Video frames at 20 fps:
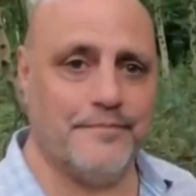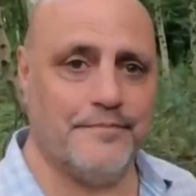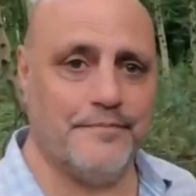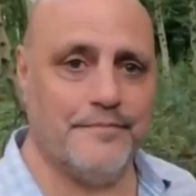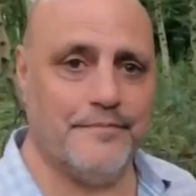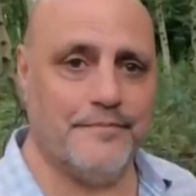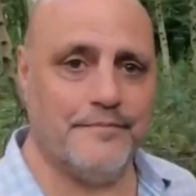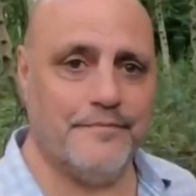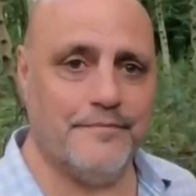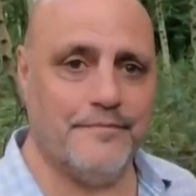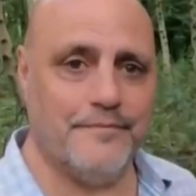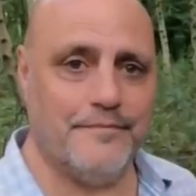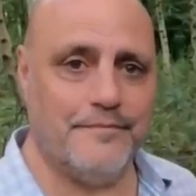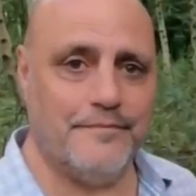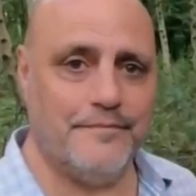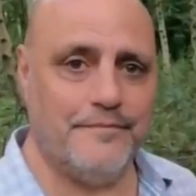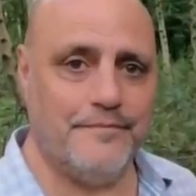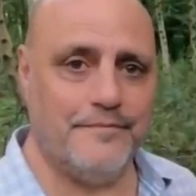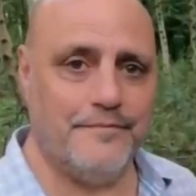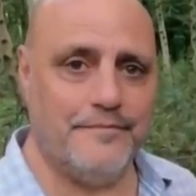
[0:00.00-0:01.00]

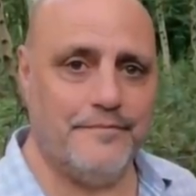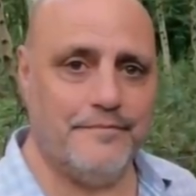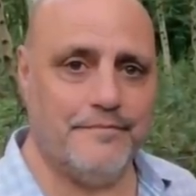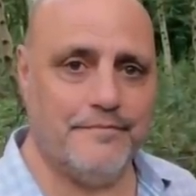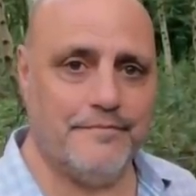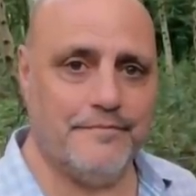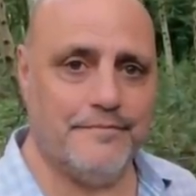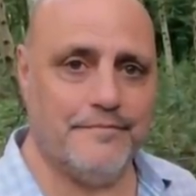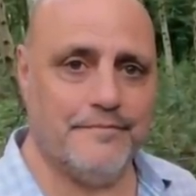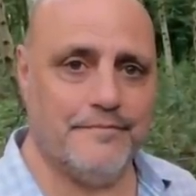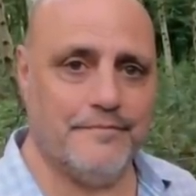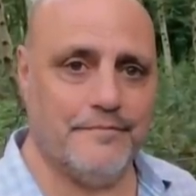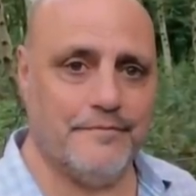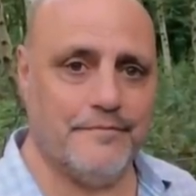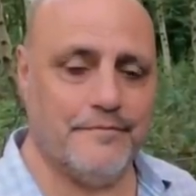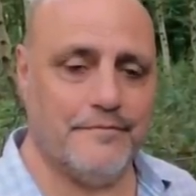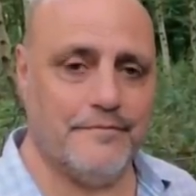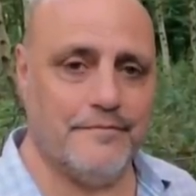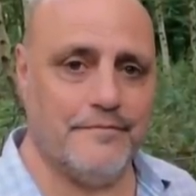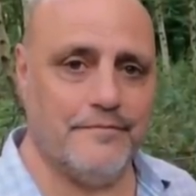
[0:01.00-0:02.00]

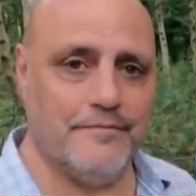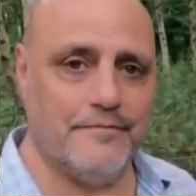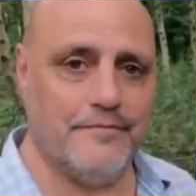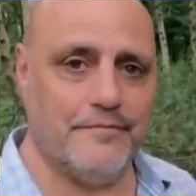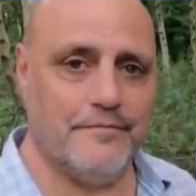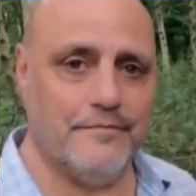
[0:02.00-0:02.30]
[no speech]